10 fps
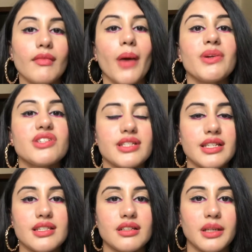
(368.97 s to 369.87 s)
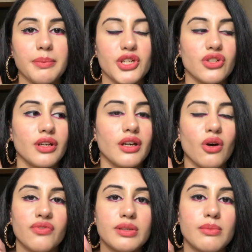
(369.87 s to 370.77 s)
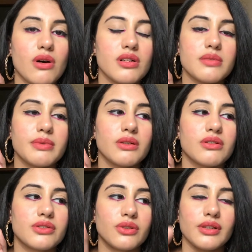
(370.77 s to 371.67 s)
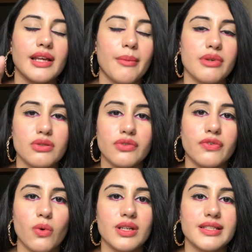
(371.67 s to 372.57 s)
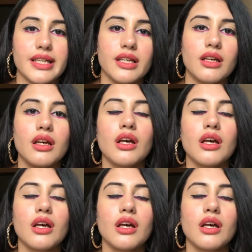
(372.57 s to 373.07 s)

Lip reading: I will just insert a picture here of the box because, you know, the camera is not focusing.